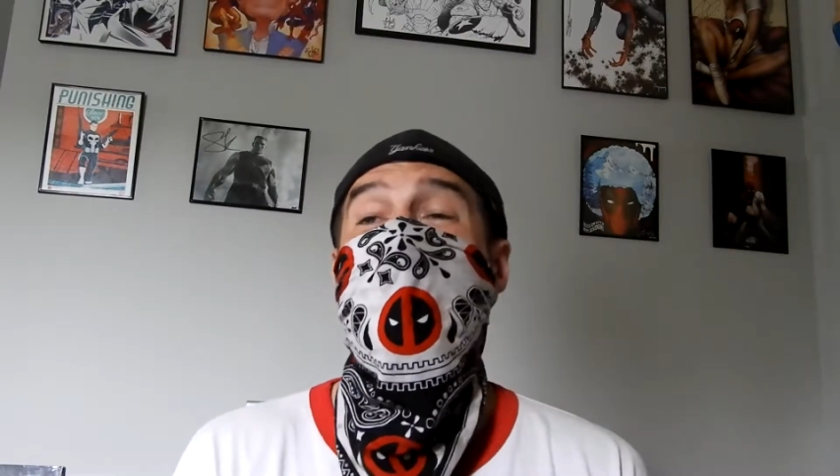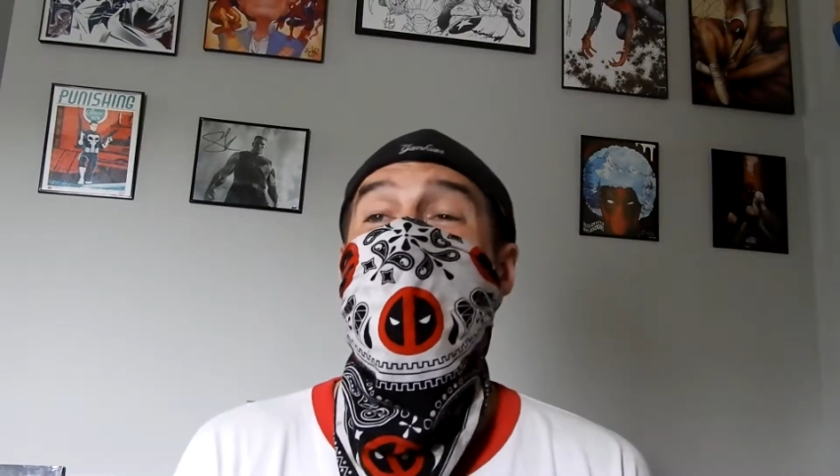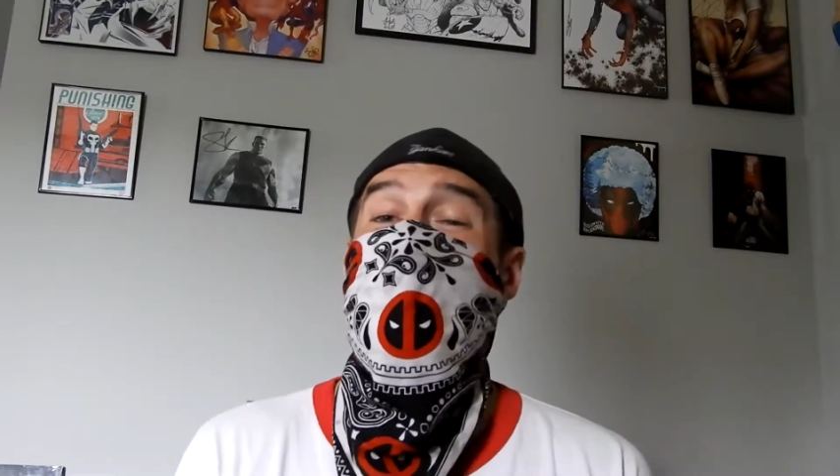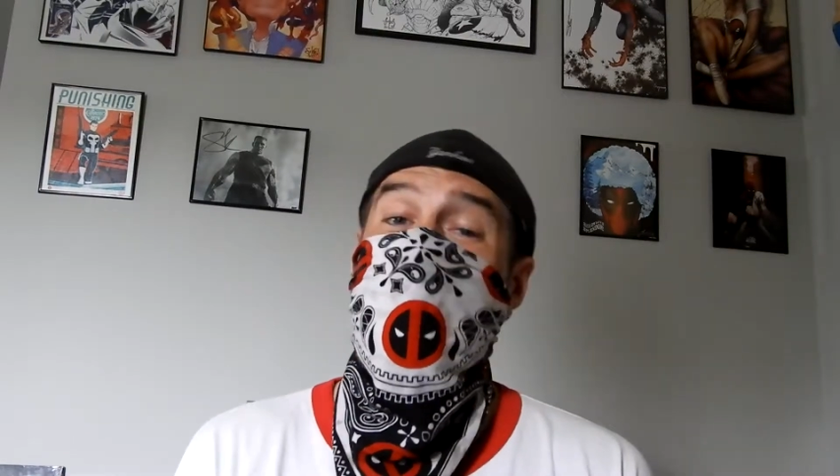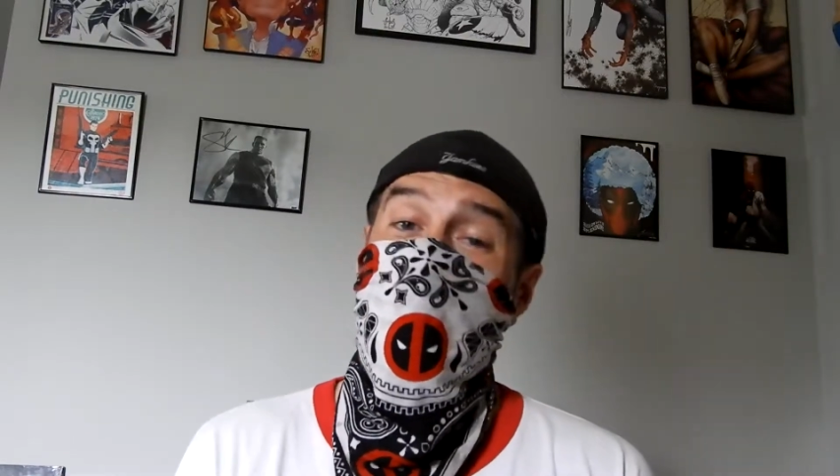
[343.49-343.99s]

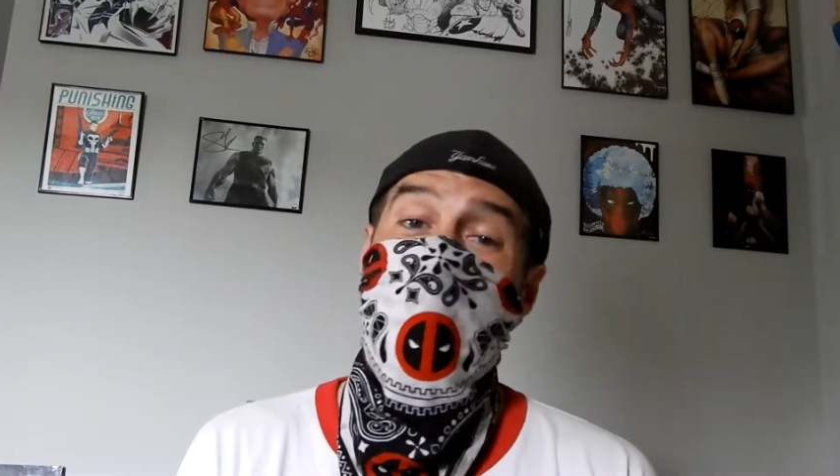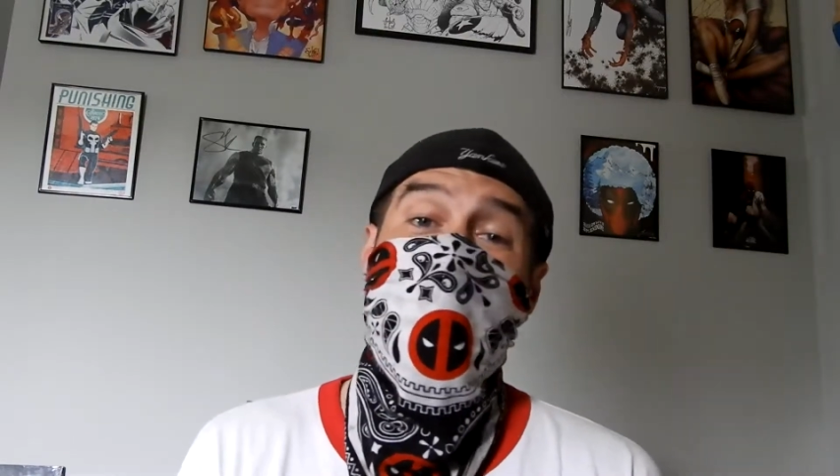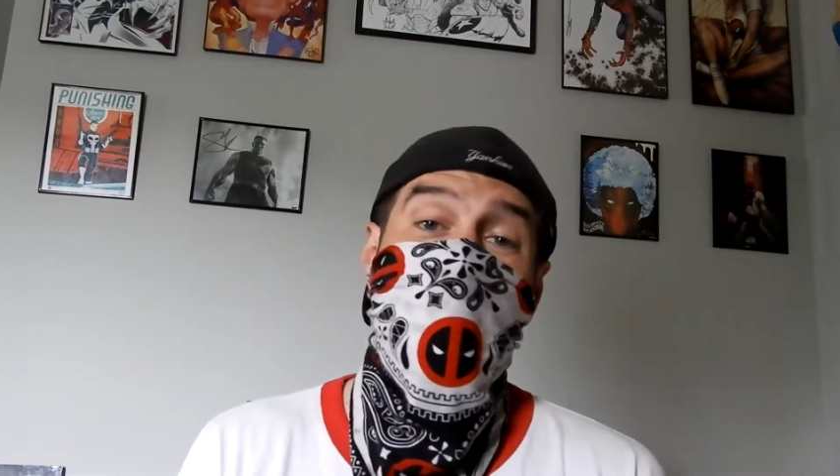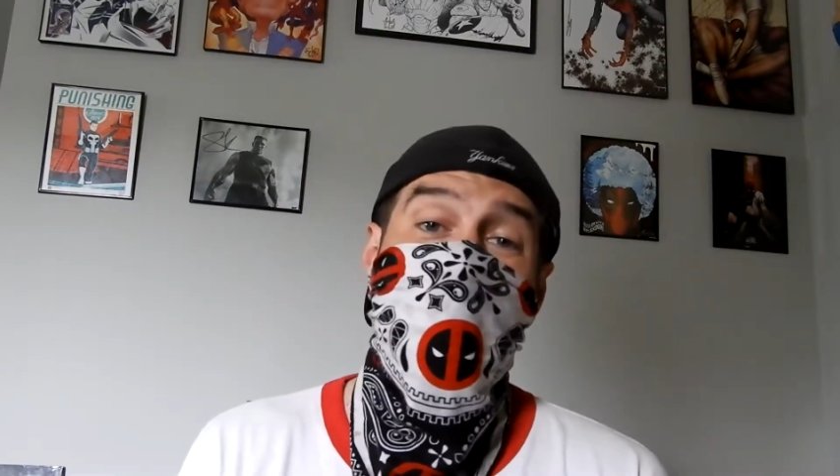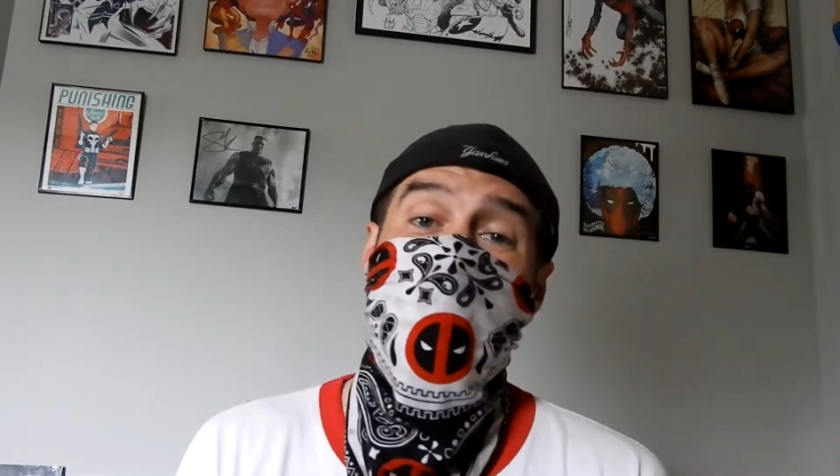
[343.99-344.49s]
and it probably
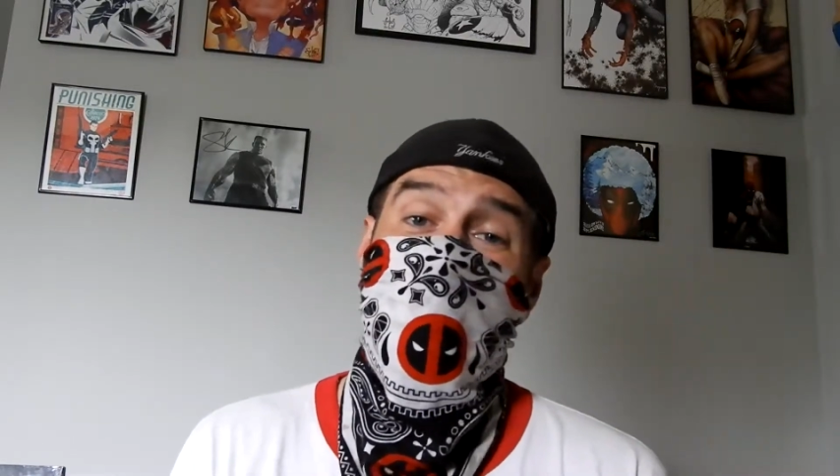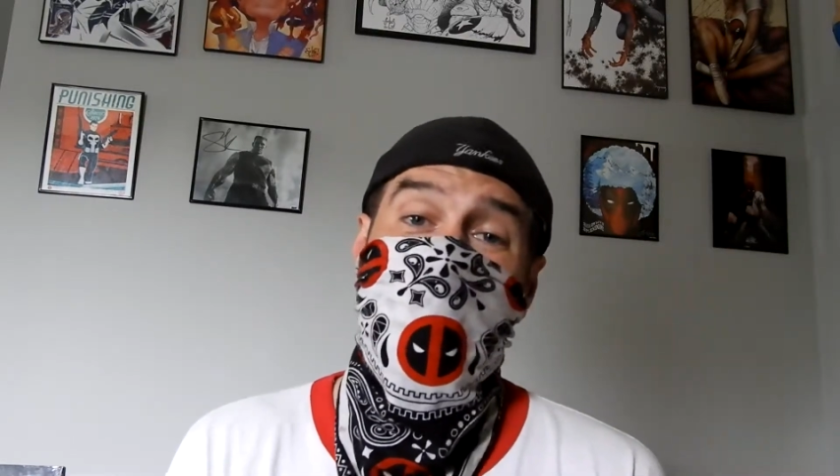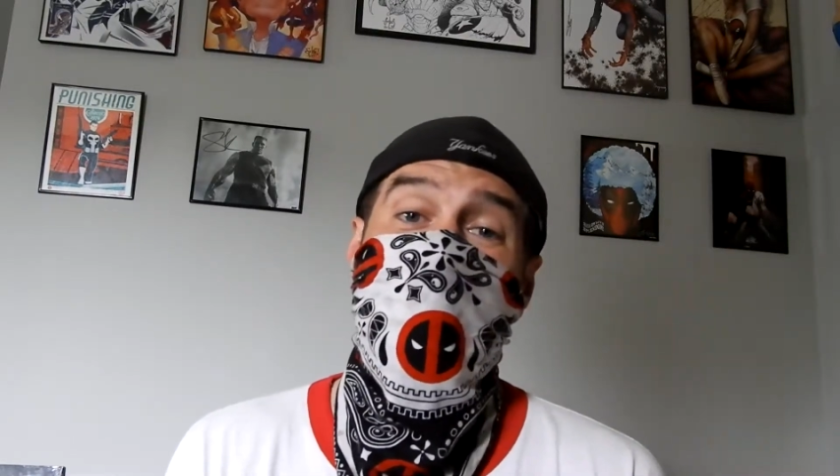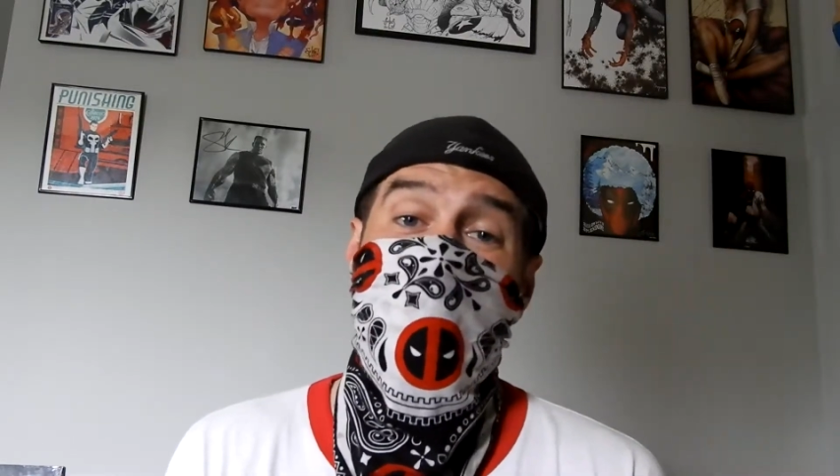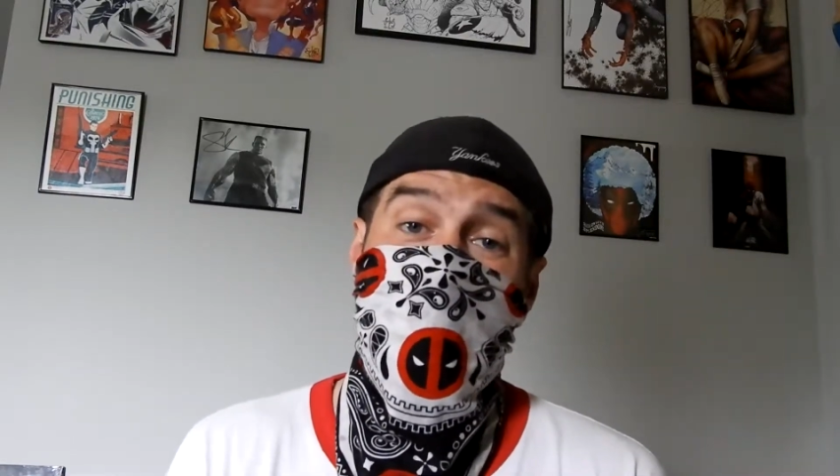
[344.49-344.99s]
was the
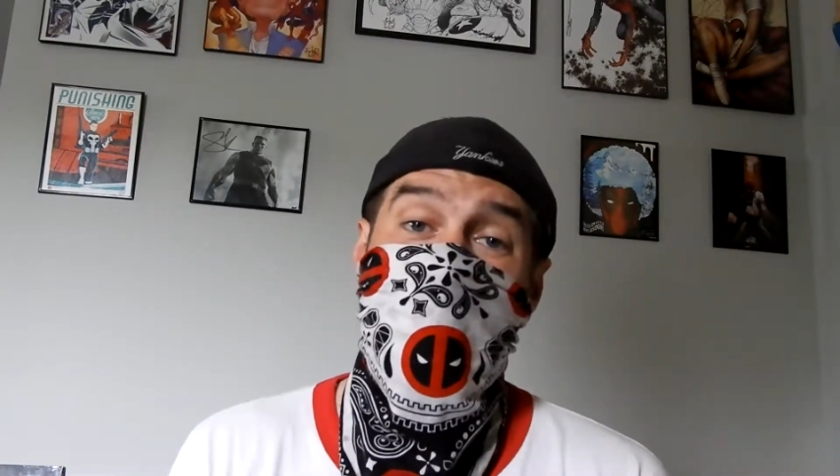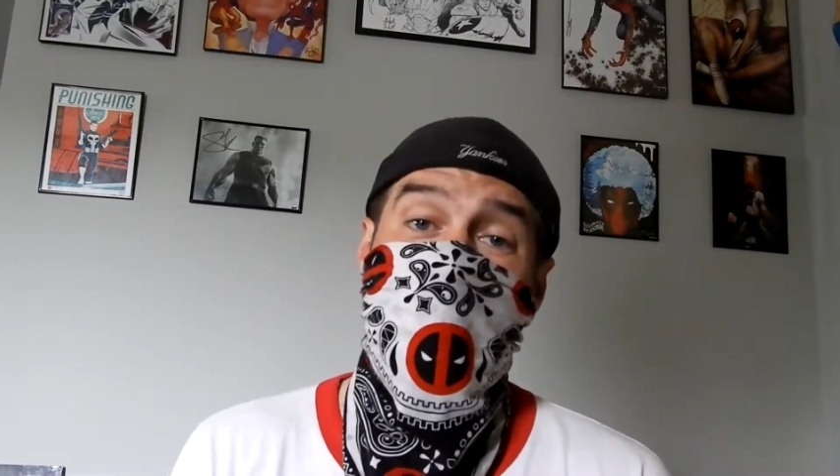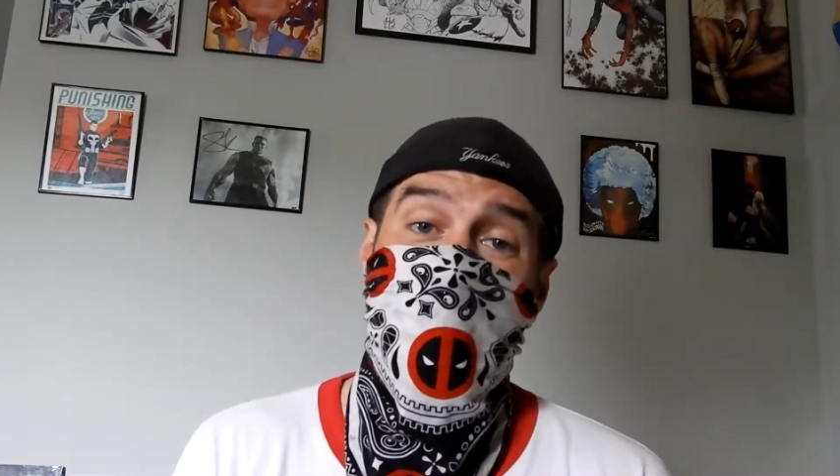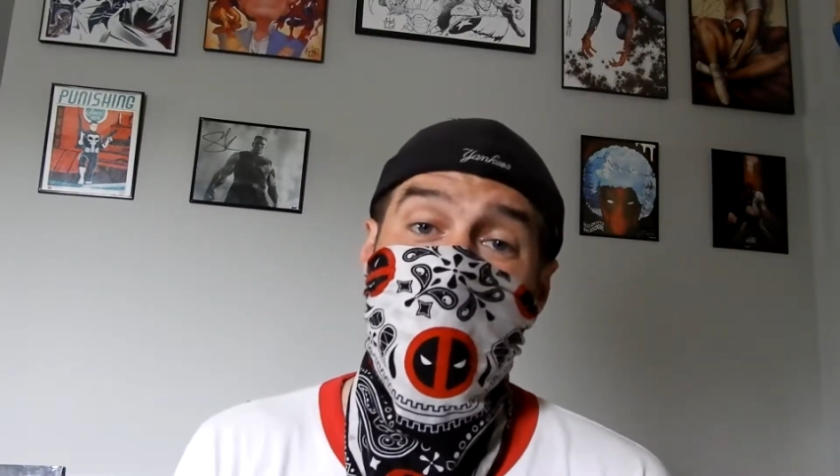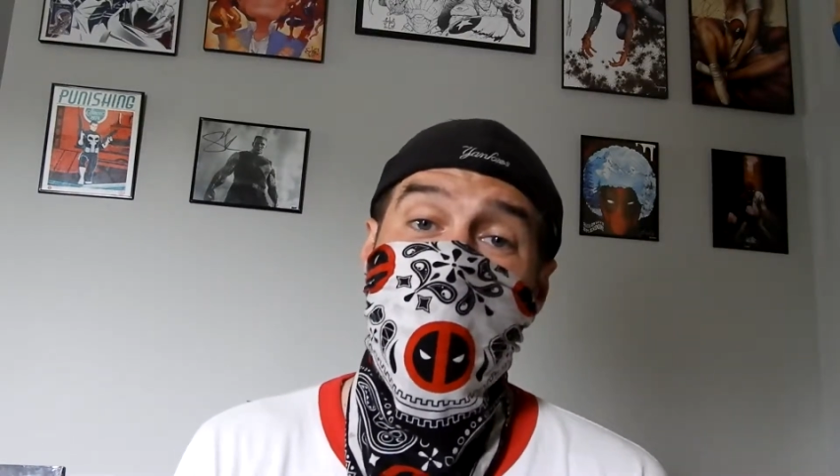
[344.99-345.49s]
top pick
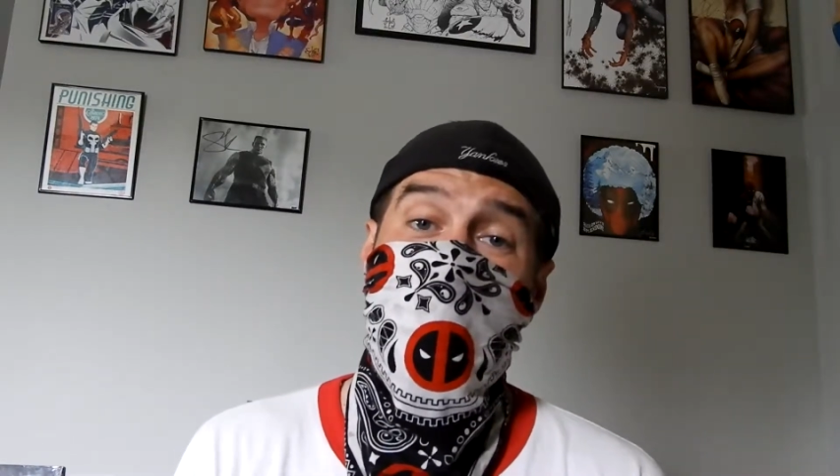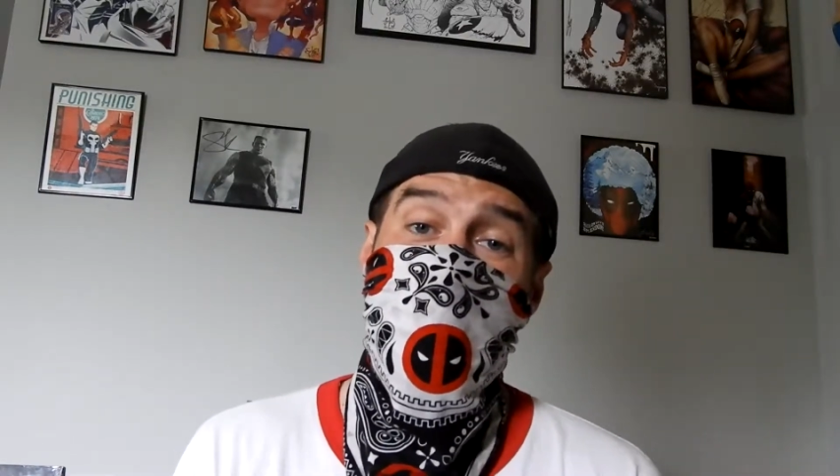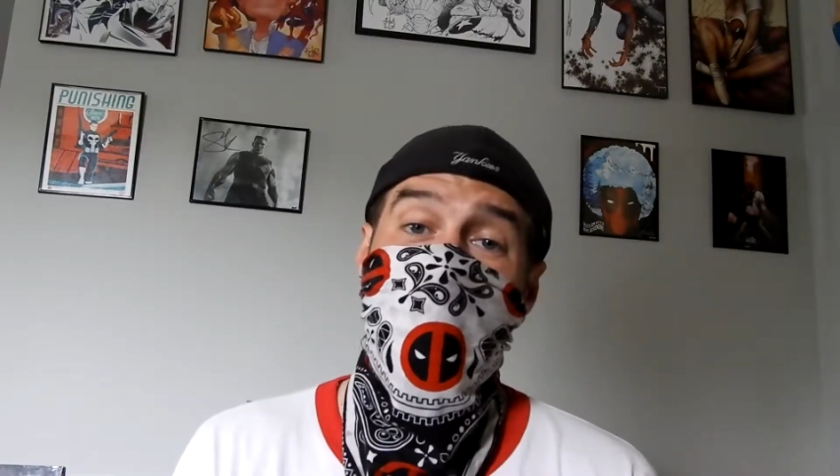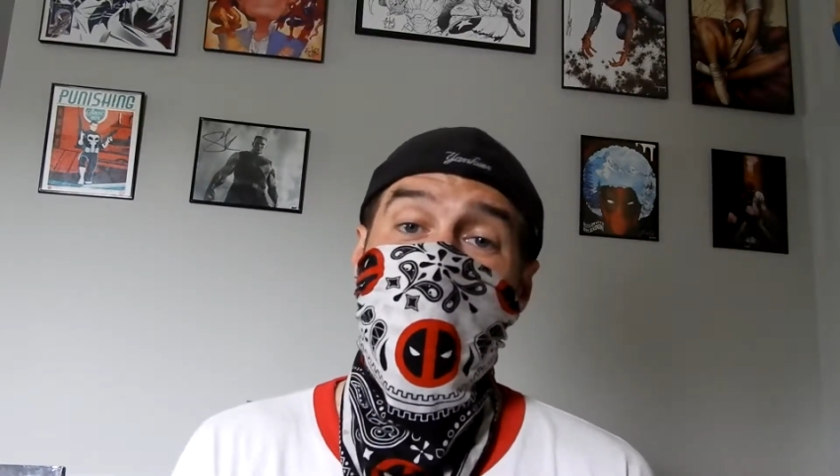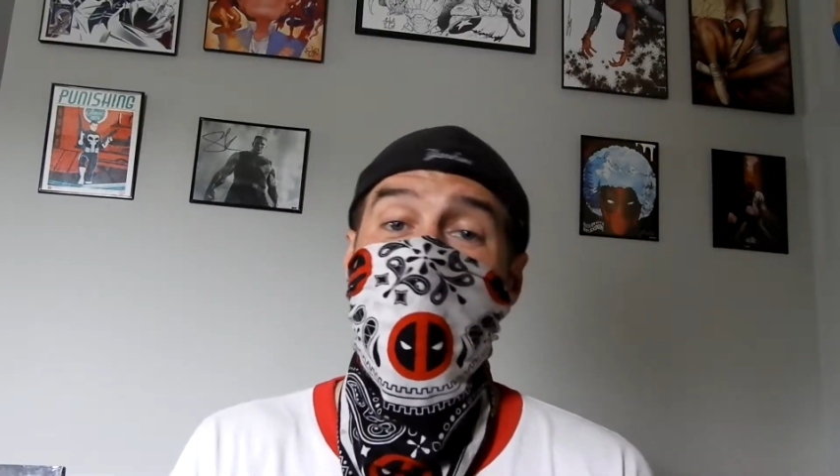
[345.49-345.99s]
from this
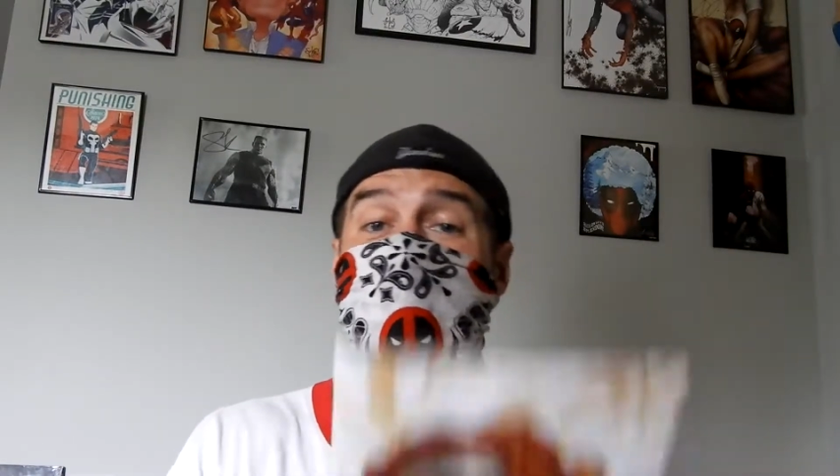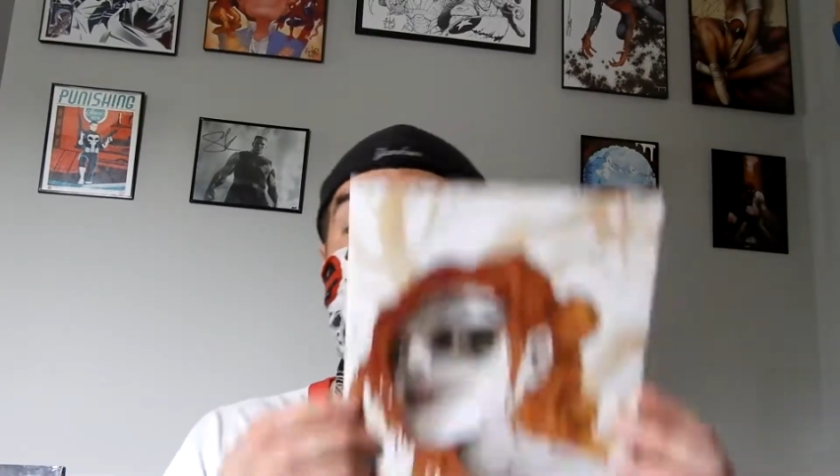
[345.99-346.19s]
past week,